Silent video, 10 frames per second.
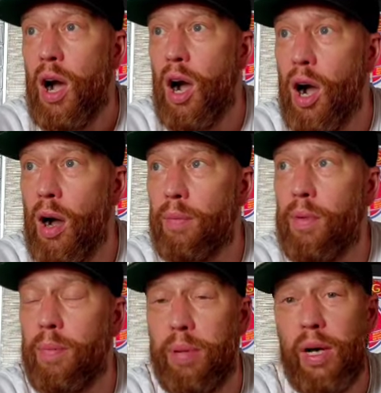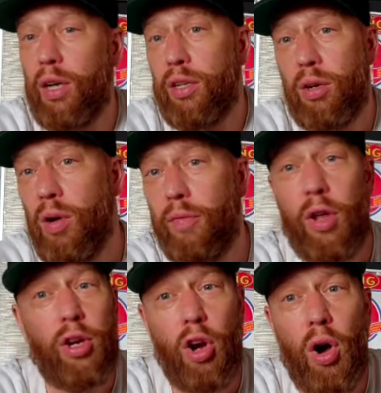But you know, I've
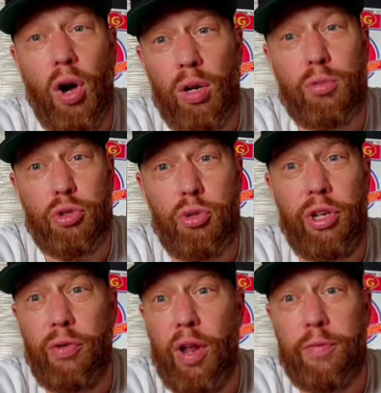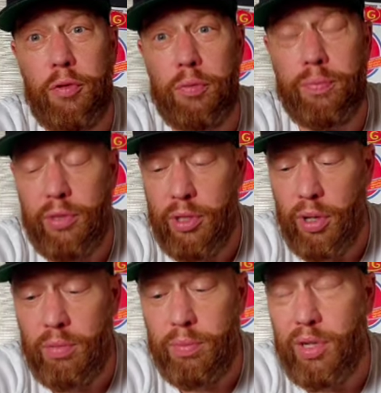learned a lot and I'm truly grateful, you
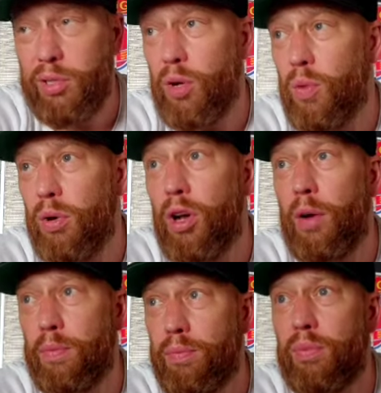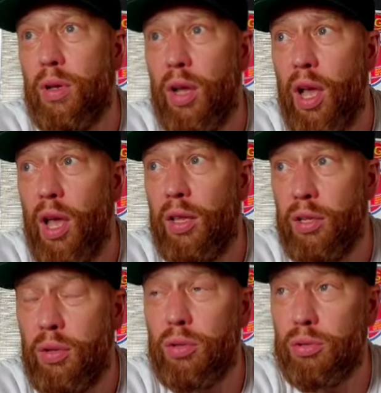know, because I woke up and,
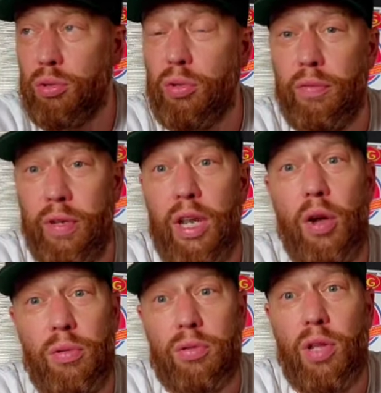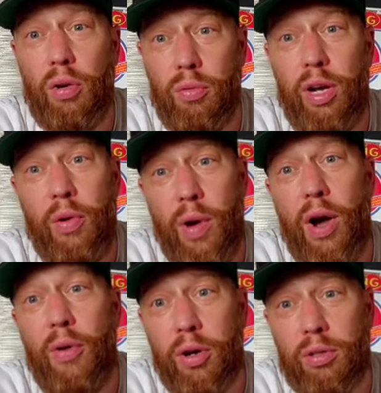you know, I saw the video done really
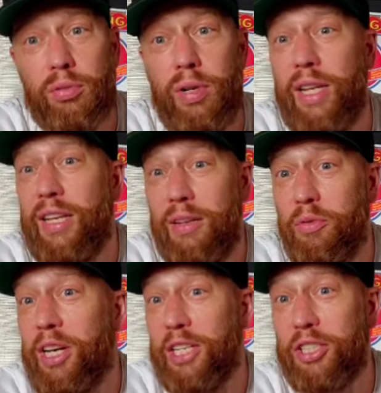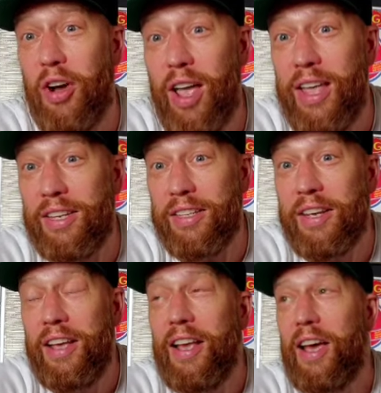well and I was really, really excited.
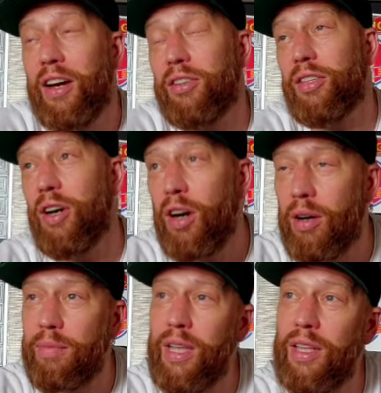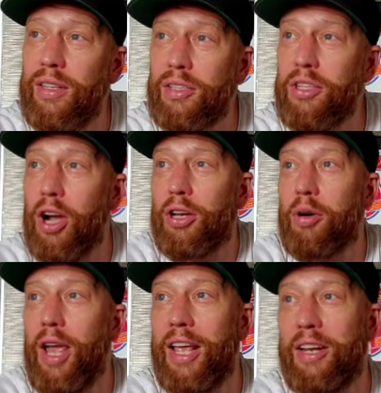And I was like, oh man, I started
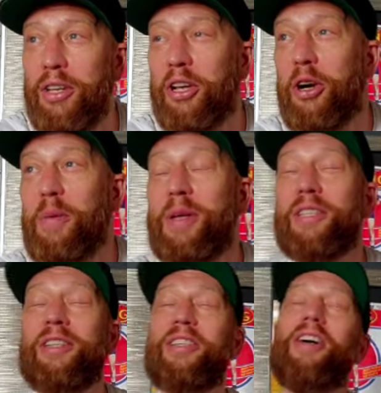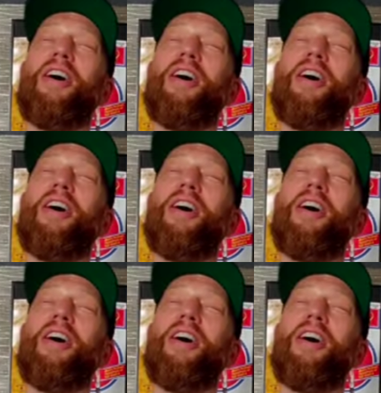reading the comments. I was like,